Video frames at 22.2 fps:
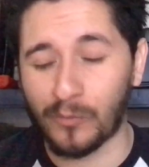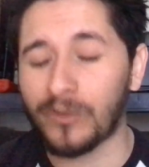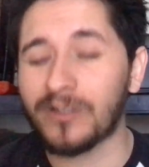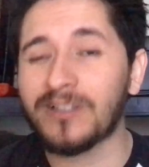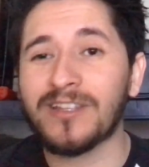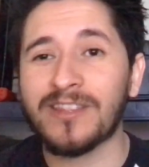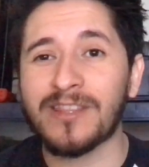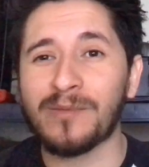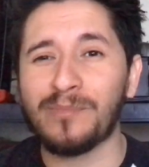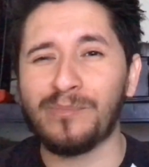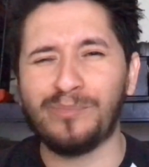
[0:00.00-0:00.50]
one
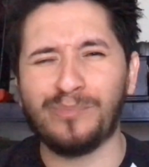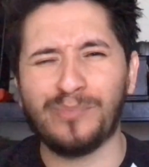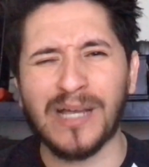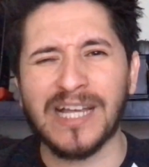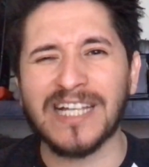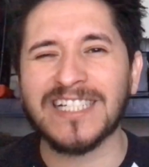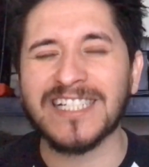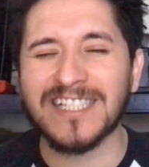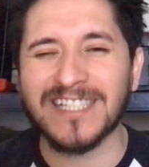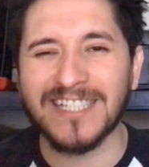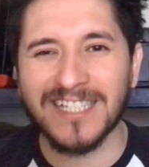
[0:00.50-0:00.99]
of the
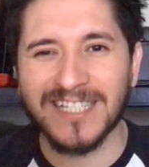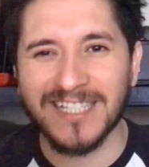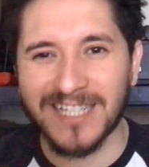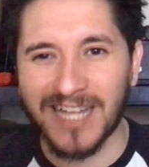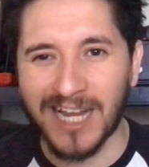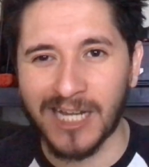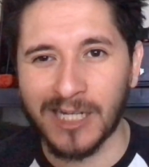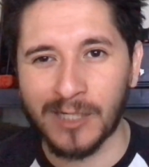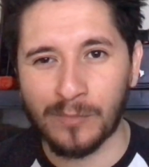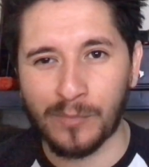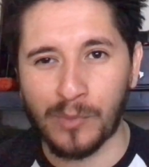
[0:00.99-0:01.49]
best
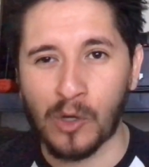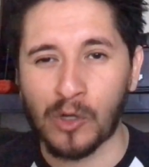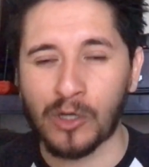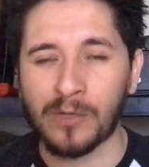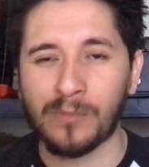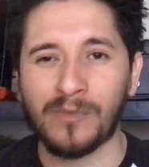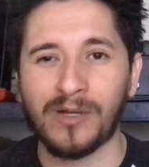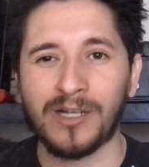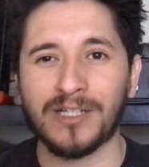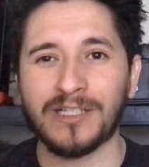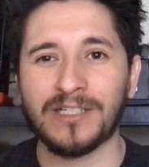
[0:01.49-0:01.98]
designed
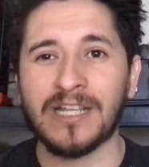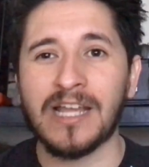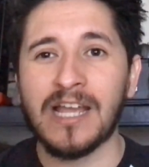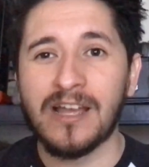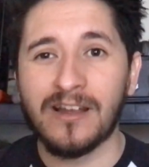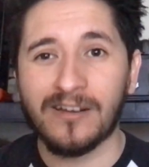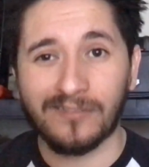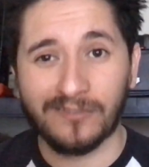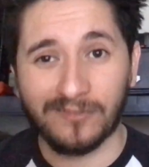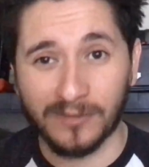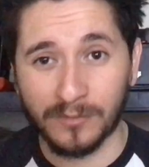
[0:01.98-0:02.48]
Pokemon
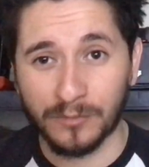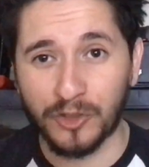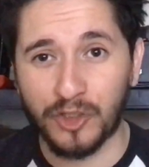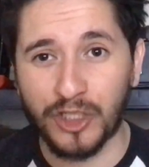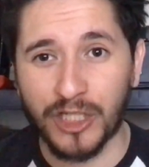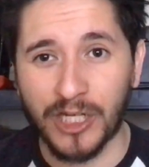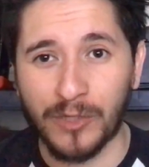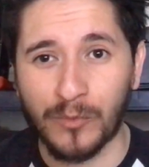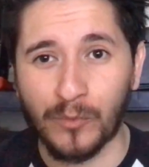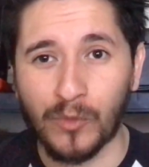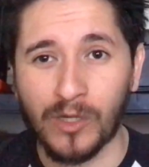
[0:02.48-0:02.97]
from
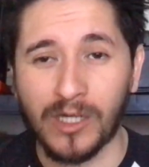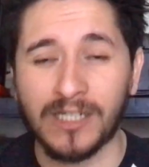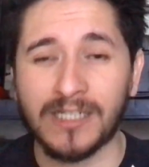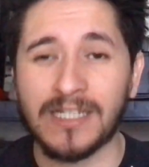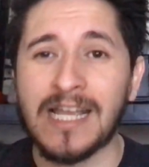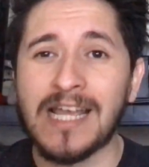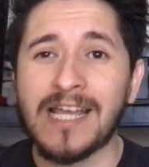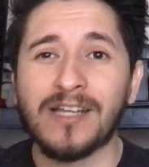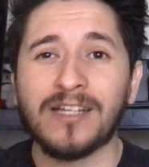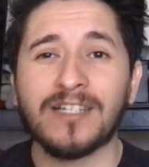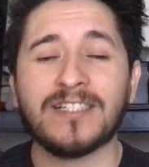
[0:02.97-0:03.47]
Gen 1.
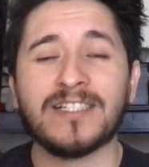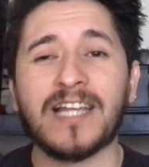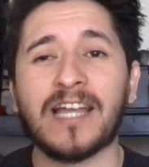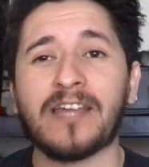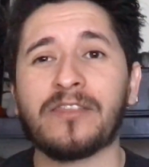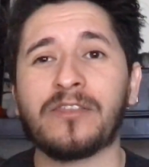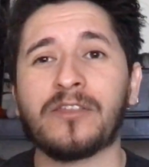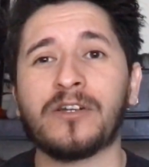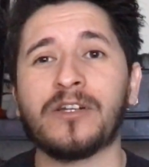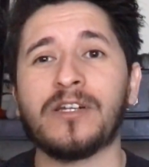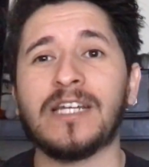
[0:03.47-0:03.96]

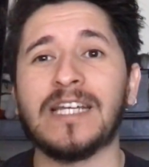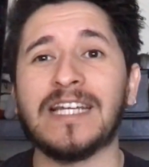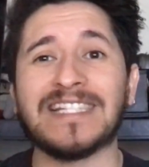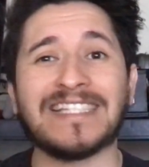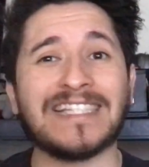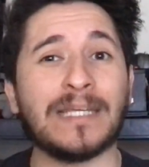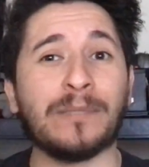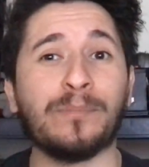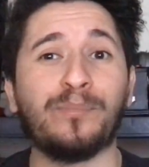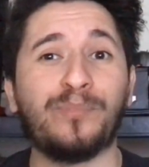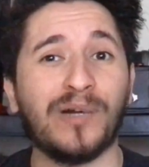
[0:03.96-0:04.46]
Scyther is
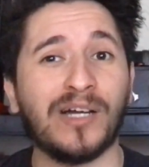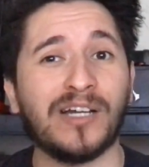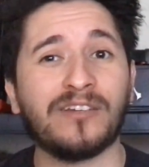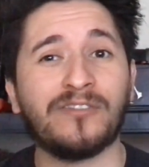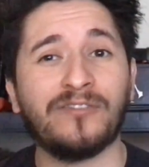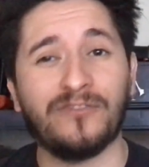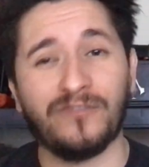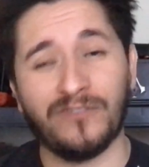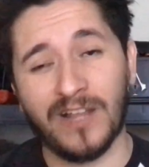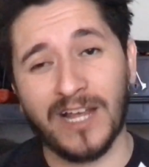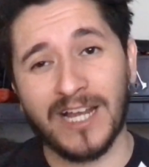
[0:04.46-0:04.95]
a bug
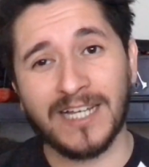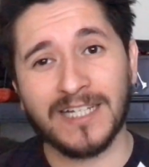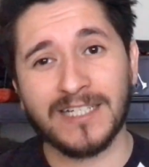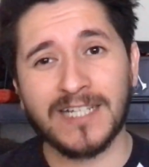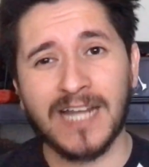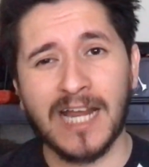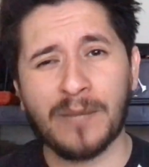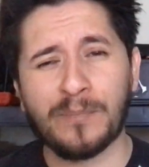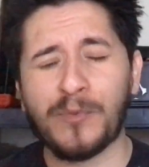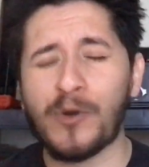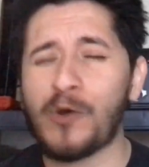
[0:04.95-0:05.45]
flying
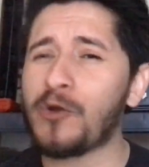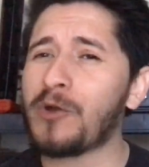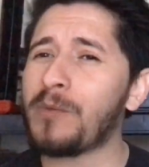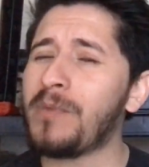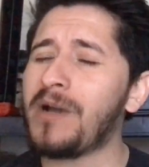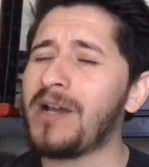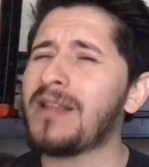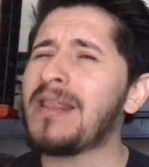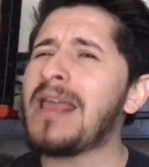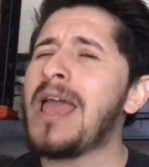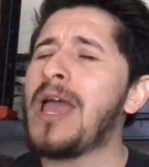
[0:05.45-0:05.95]
type
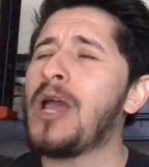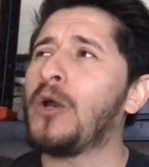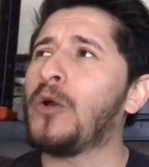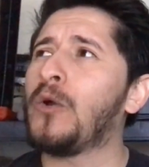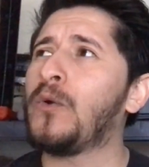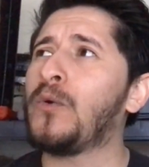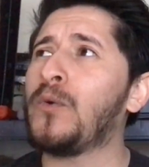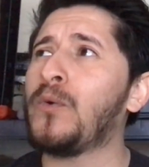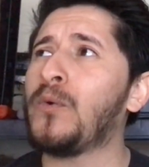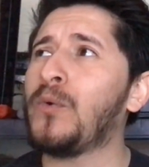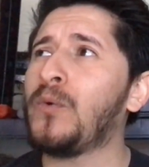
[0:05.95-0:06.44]
Pokemon
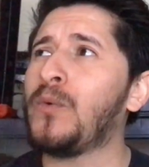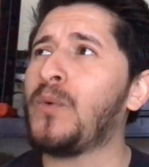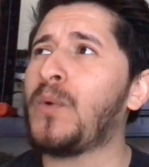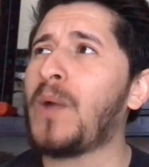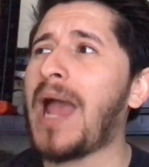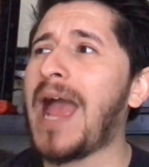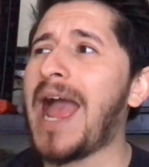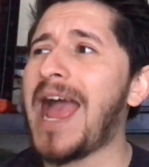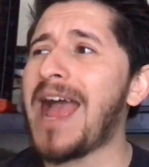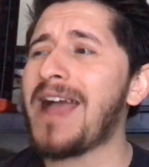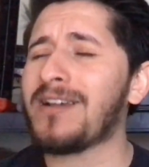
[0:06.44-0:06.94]
who
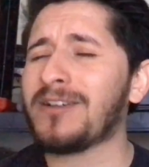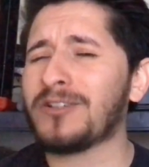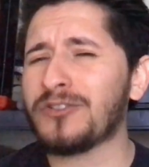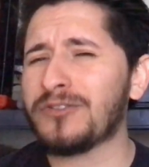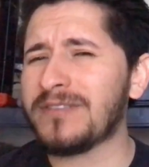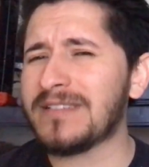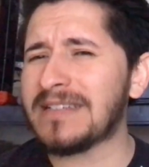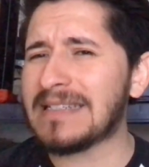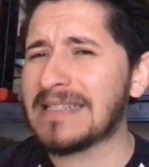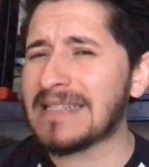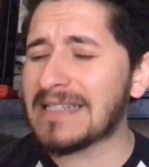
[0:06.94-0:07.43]

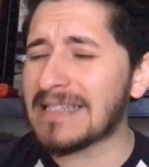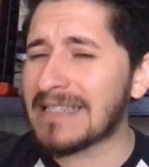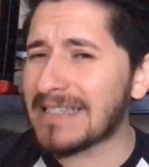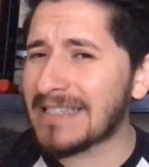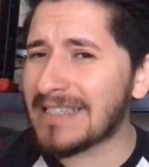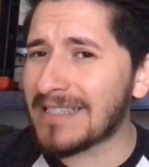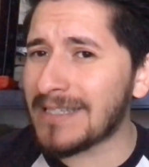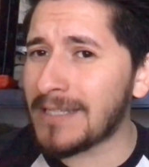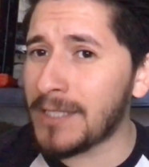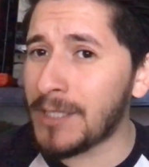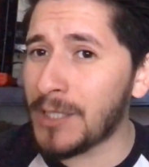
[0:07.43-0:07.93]
actually
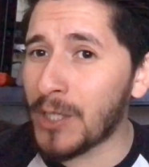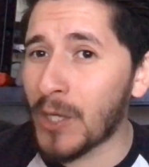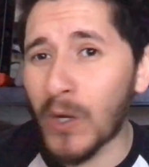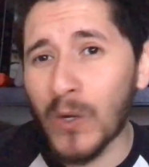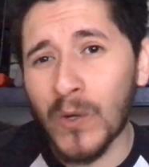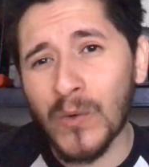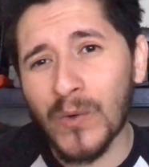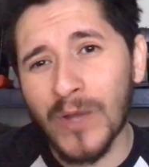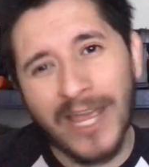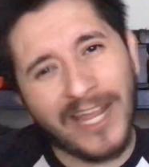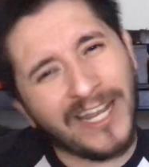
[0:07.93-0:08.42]
doesn't
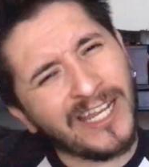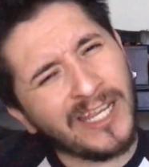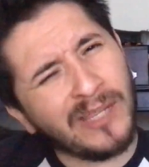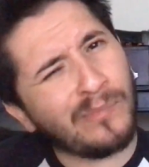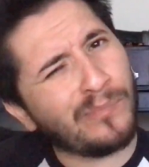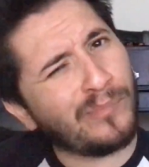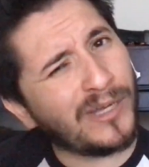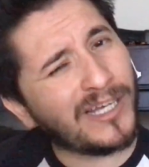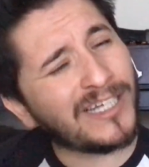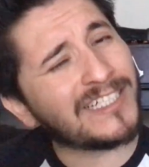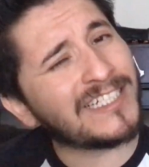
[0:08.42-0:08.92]
know any
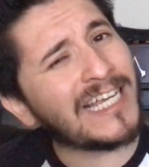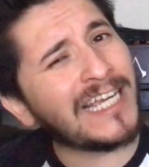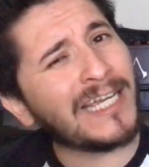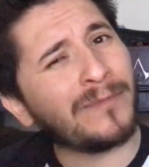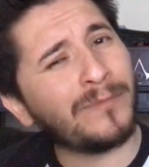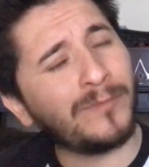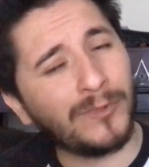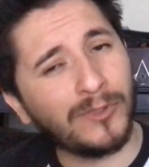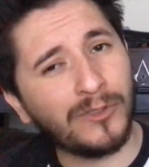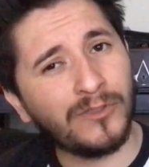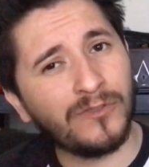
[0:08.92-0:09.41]
bug type
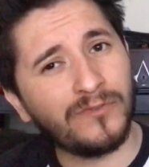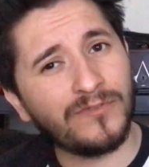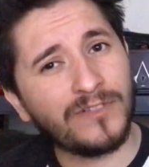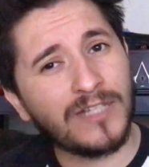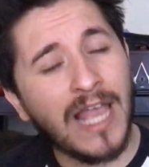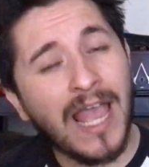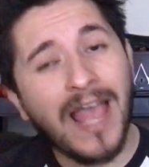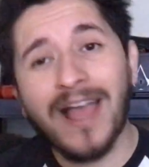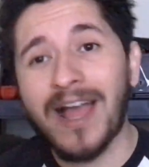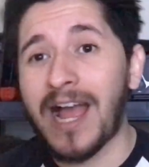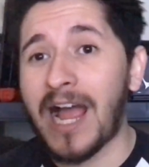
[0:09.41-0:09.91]
moves.
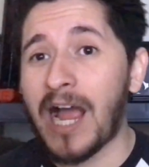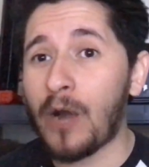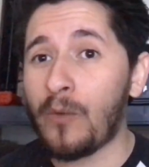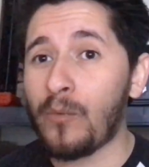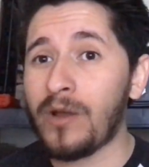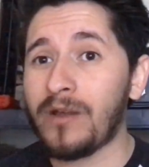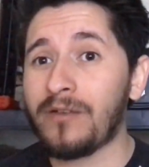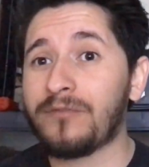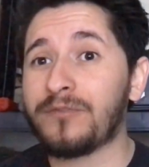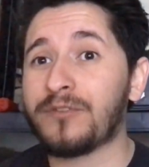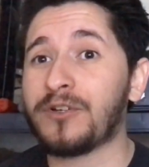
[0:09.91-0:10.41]

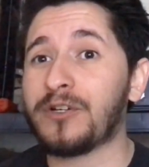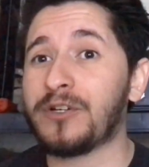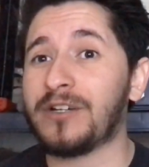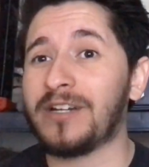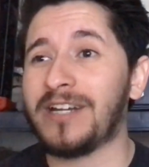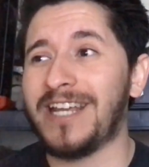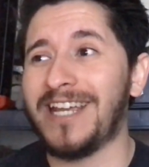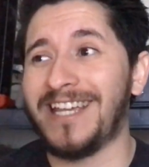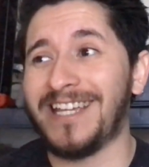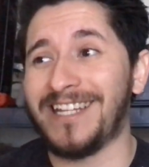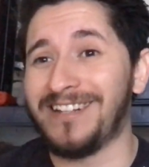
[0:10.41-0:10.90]
However,
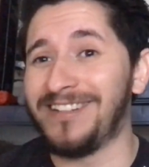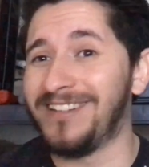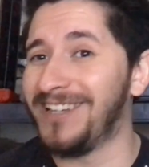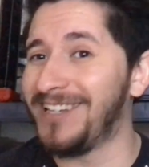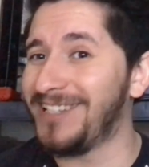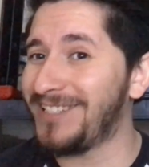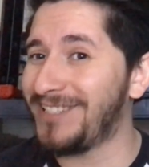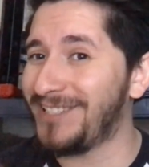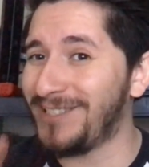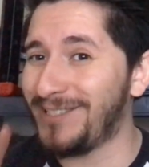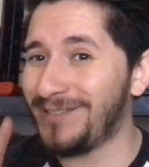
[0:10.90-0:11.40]
it
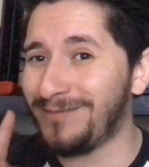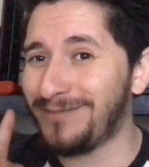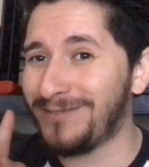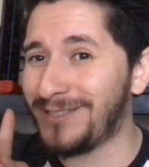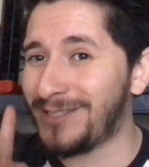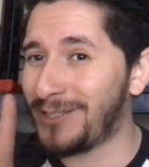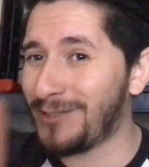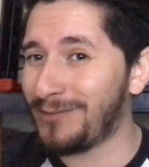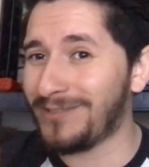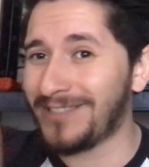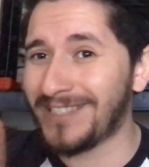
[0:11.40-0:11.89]
does know
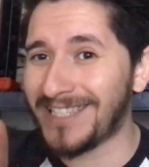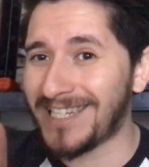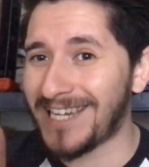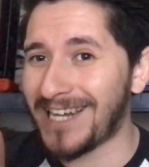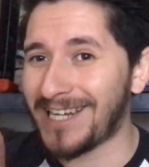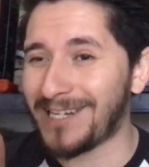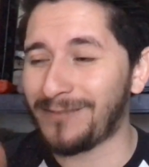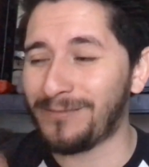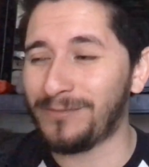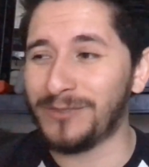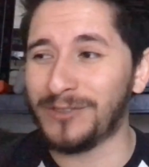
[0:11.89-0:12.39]
2
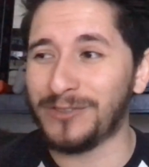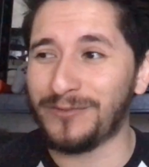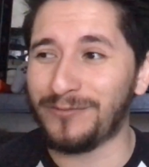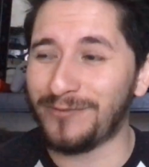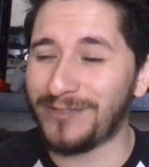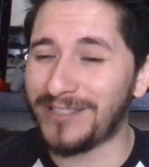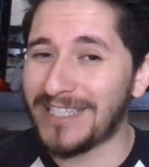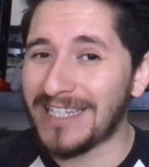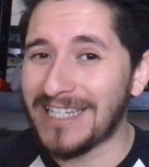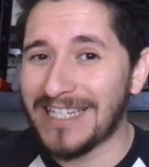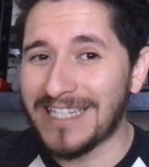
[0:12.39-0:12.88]
attack
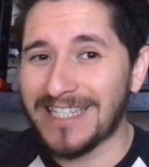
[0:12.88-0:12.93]
moves.